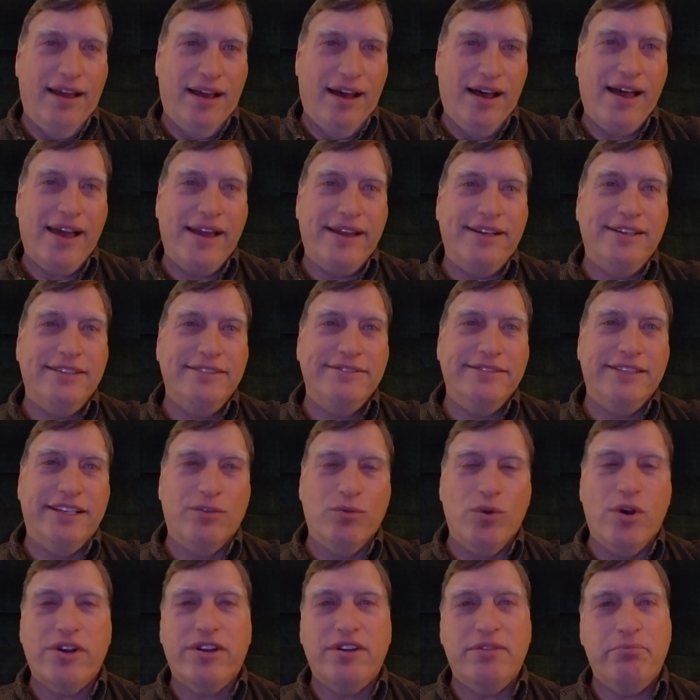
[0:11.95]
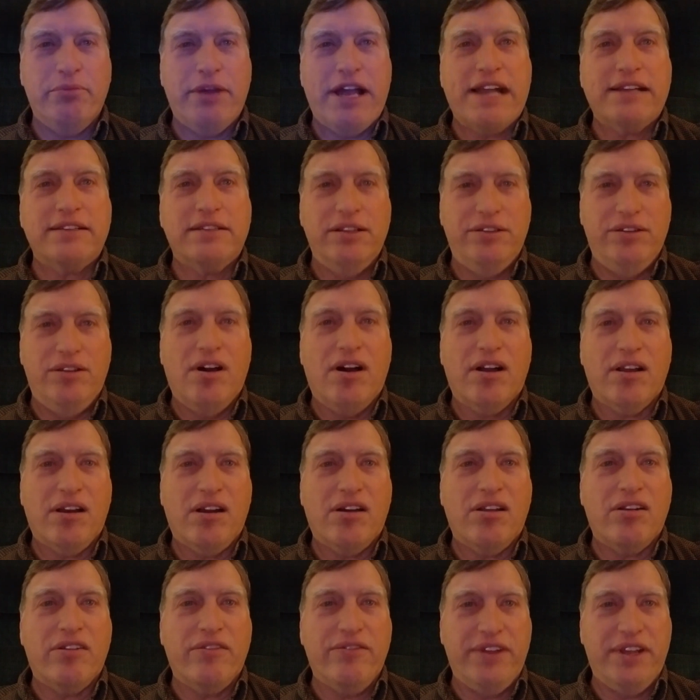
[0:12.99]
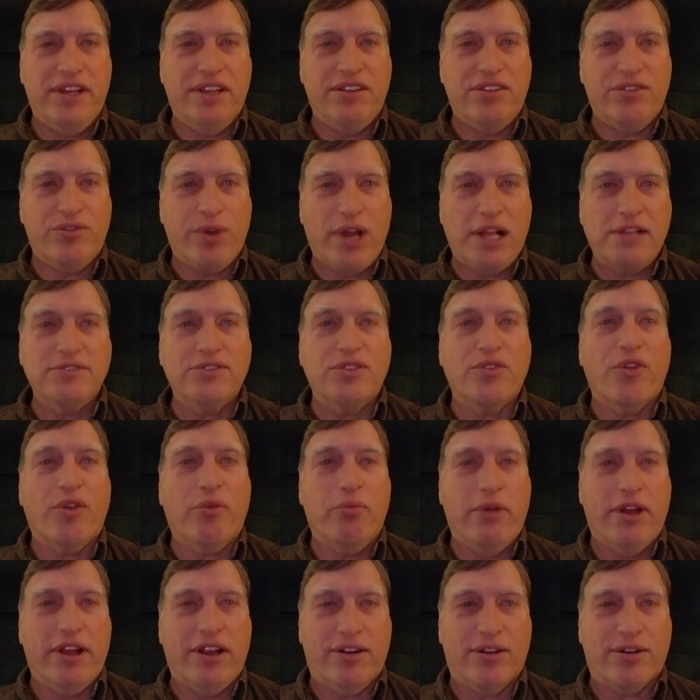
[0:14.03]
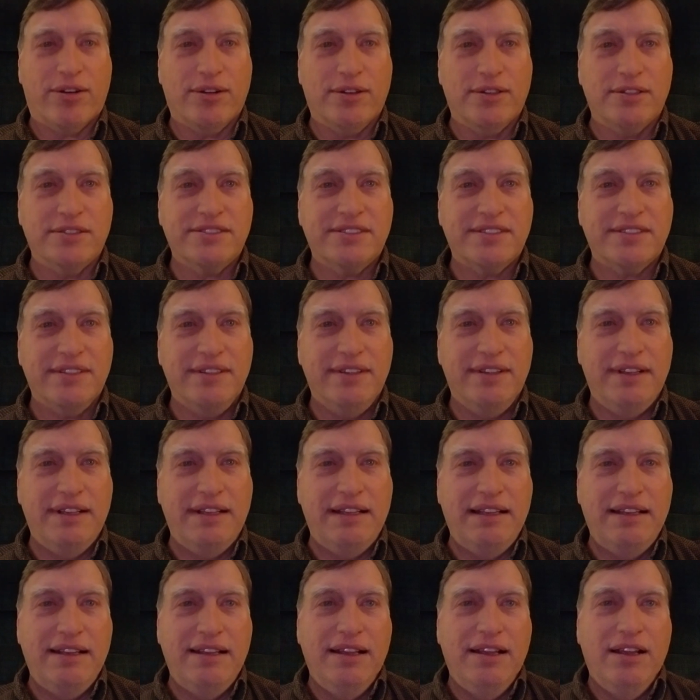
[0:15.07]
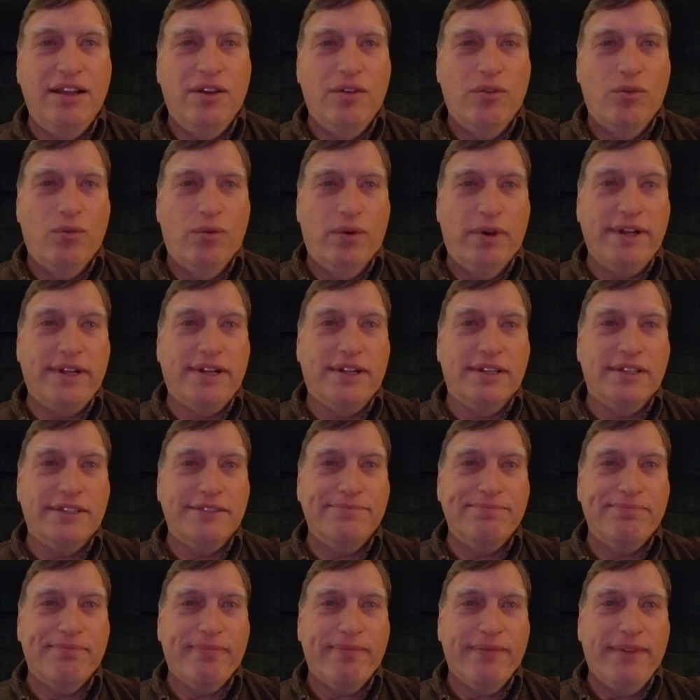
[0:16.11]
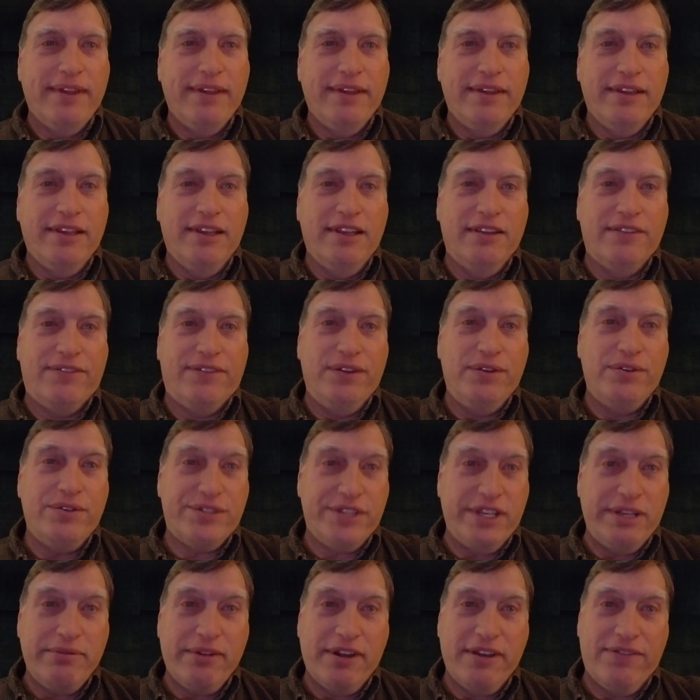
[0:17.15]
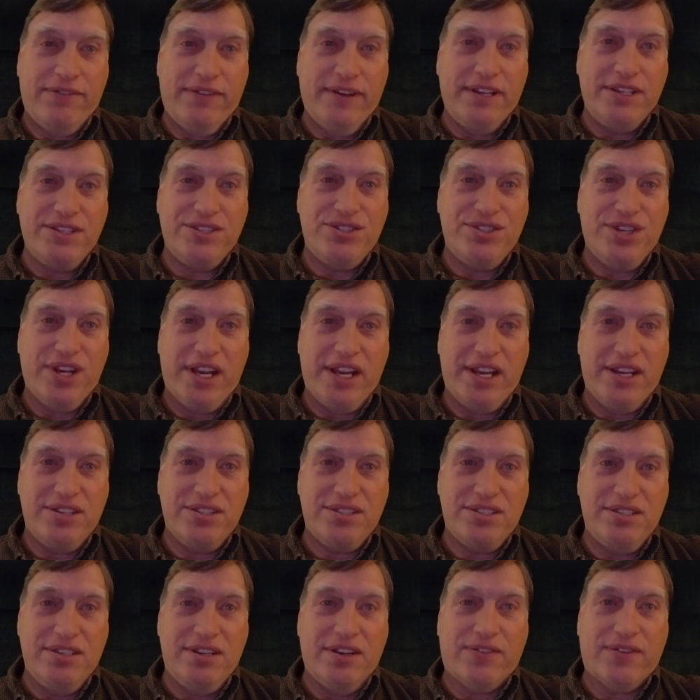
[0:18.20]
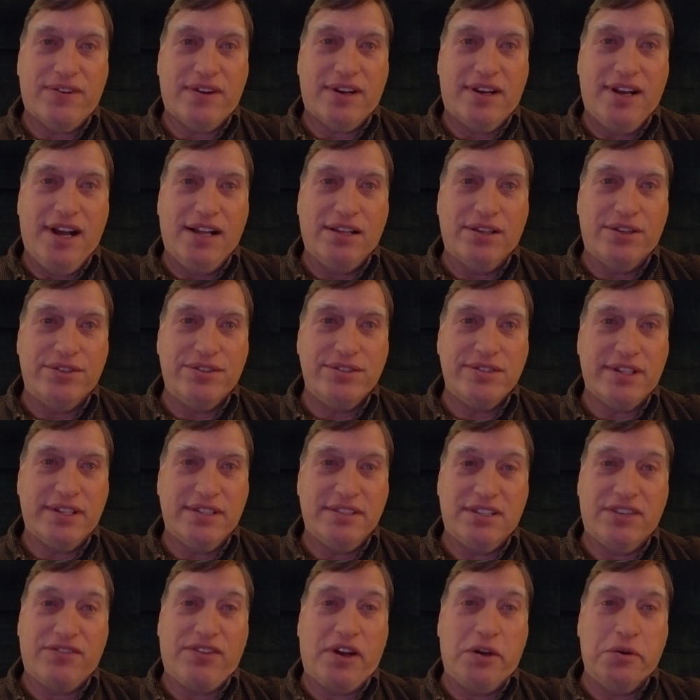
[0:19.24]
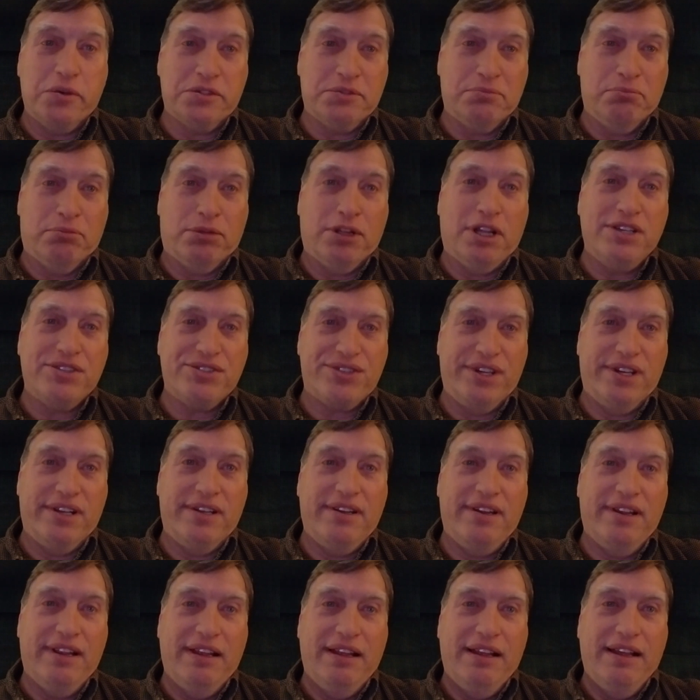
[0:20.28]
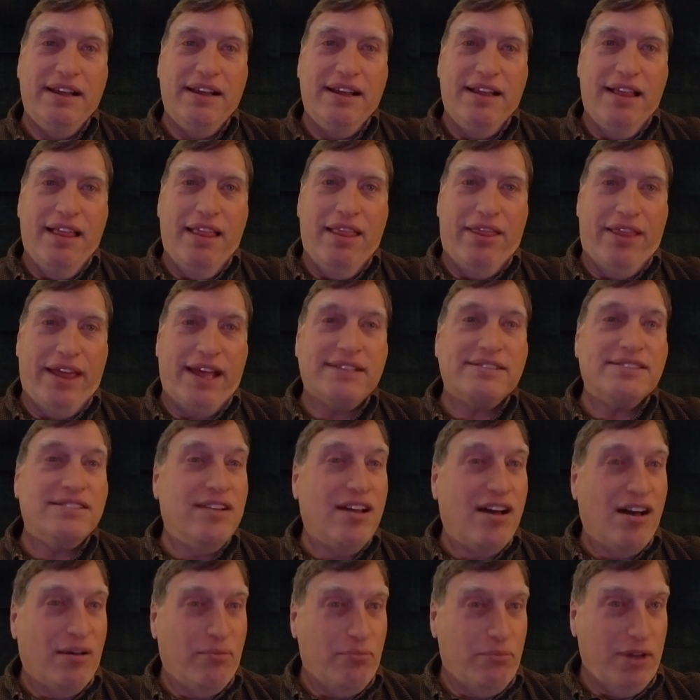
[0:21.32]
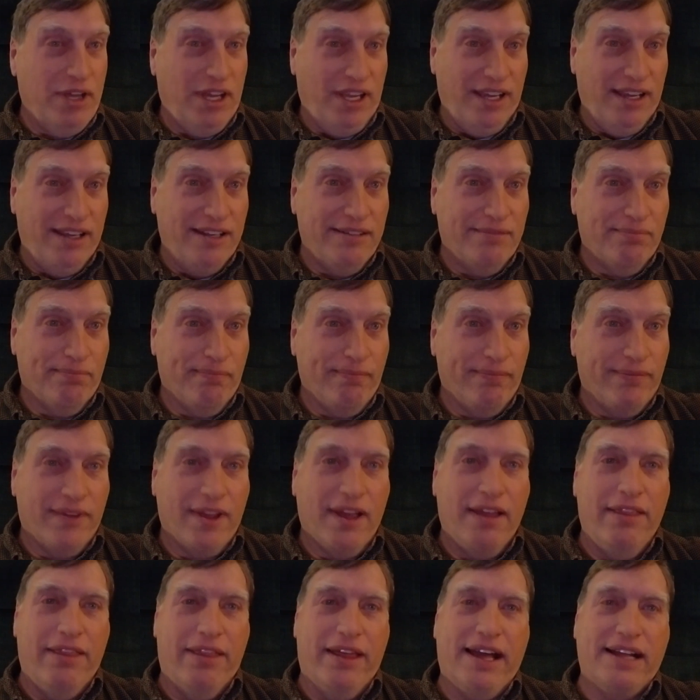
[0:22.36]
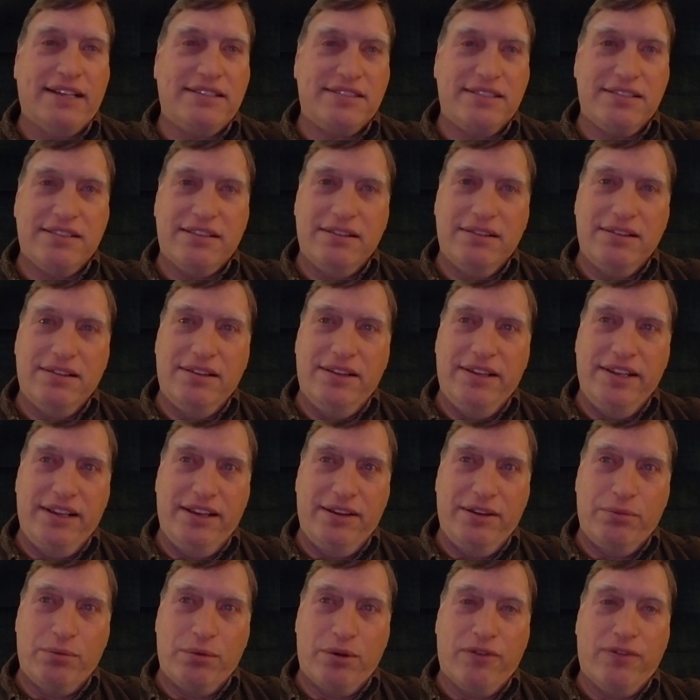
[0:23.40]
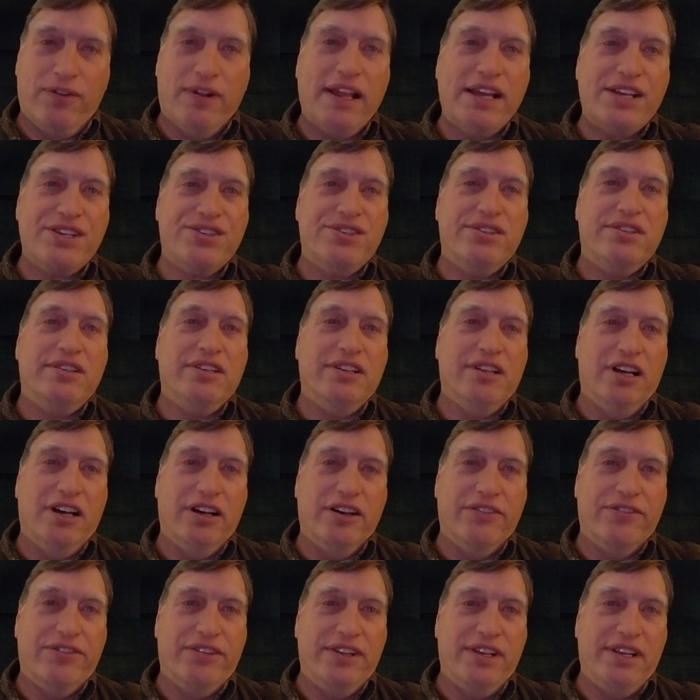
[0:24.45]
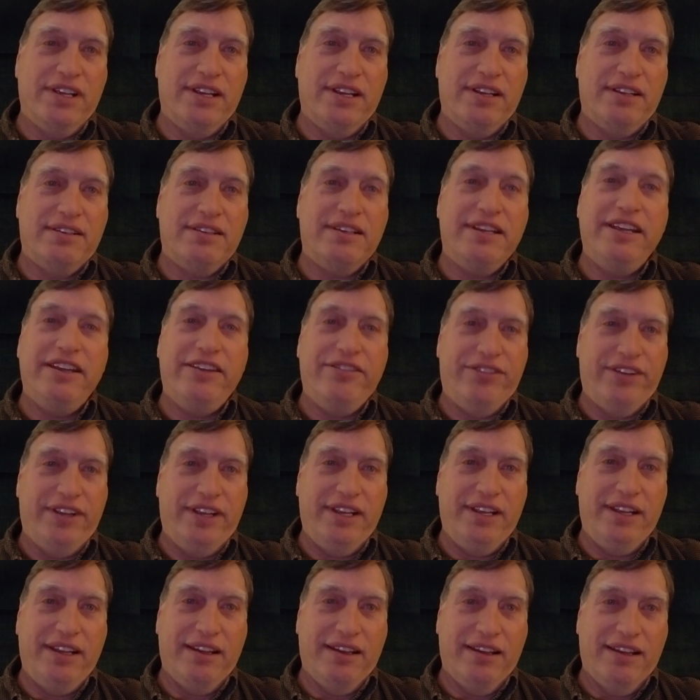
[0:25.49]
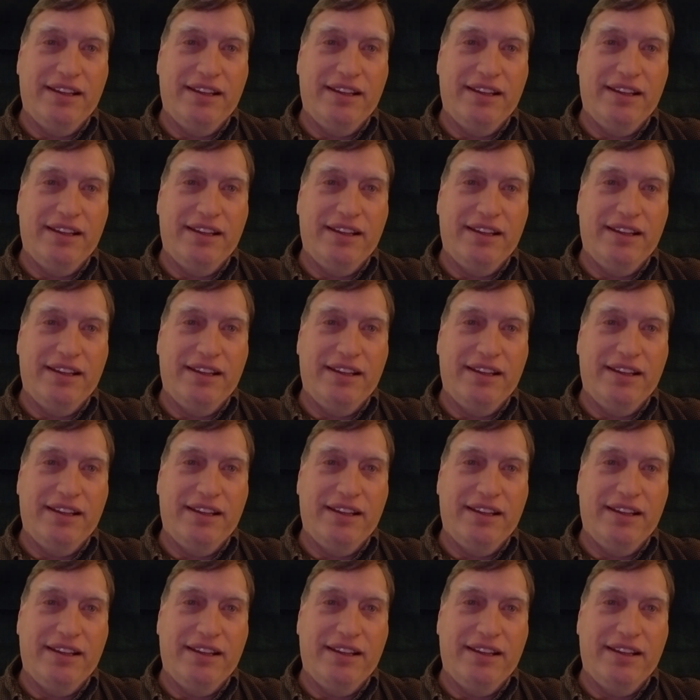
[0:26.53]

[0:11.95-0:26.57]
Hi, and welcome back to Doggone RV'N Travels with My Girls. Well, if you see my face change different colors as if I was blushing, that's not me. That's the reflection of the TV